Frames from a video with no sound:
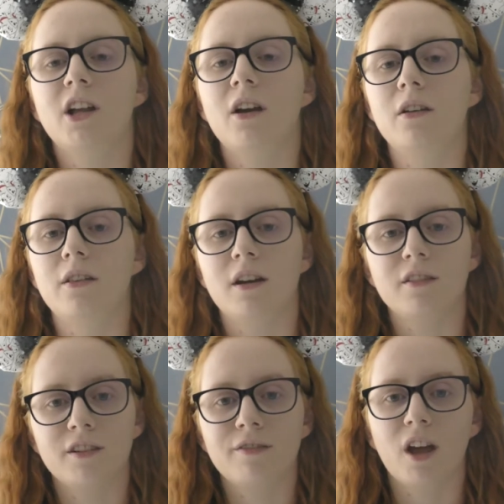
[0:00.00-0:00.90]
though
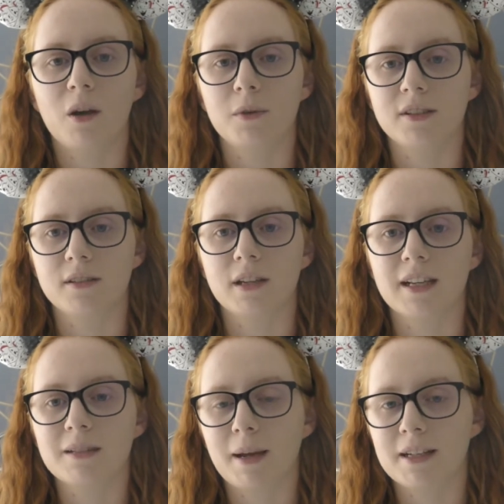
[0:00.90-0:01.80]
the flight wasn't
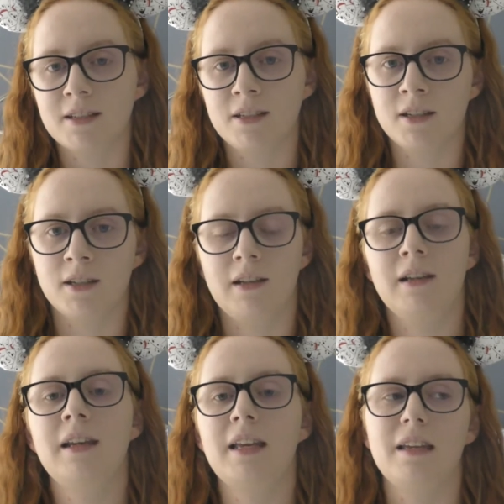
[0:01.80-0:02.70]
expected to
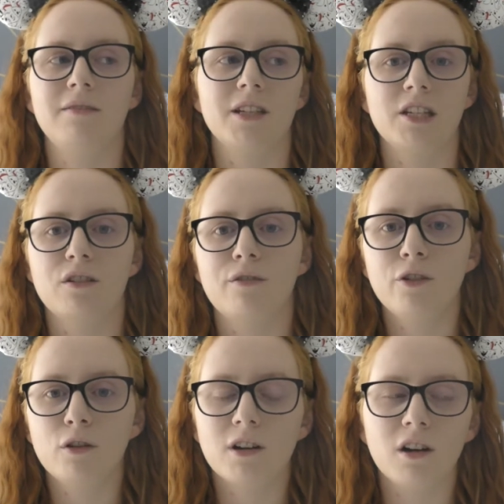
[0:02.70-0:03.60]
leave until
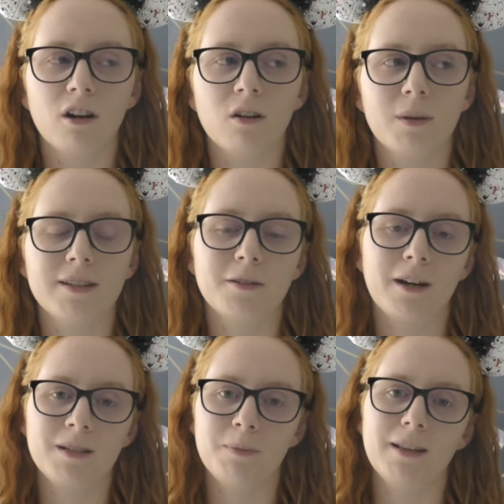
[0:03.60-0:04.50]
4 o'clock, we still
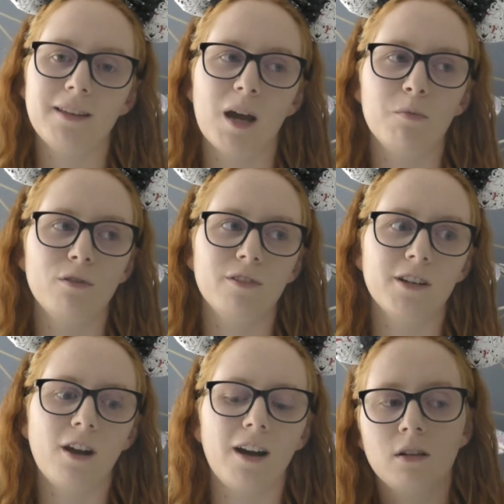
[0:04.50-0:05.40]
had to be at the airport for
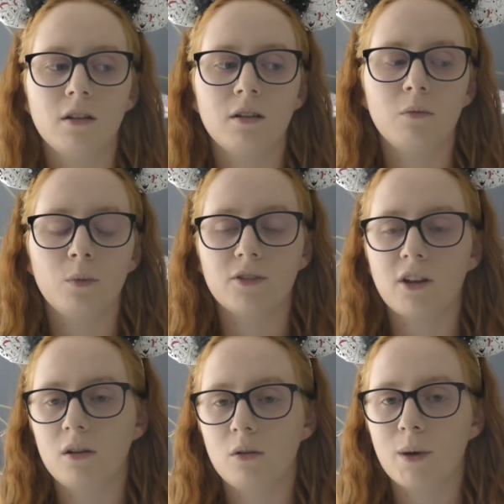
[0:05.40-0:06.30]
9.
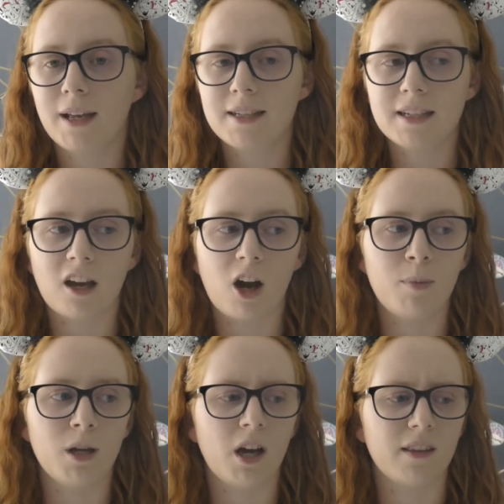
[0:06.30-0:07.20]
So we had to get
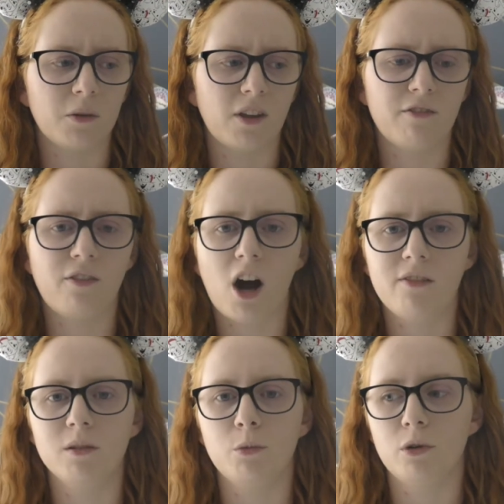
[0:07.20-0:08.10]
up at, I think it was 5
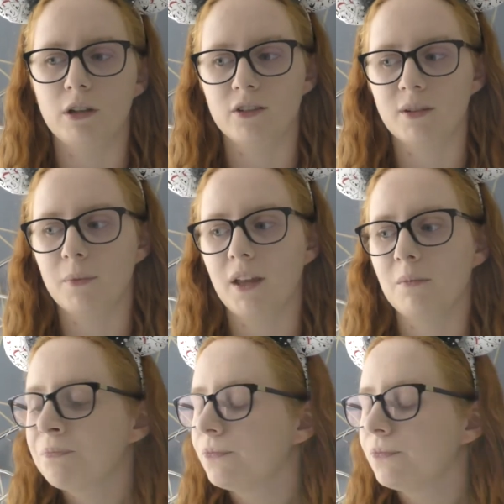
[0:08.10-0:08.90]
in the morning or something.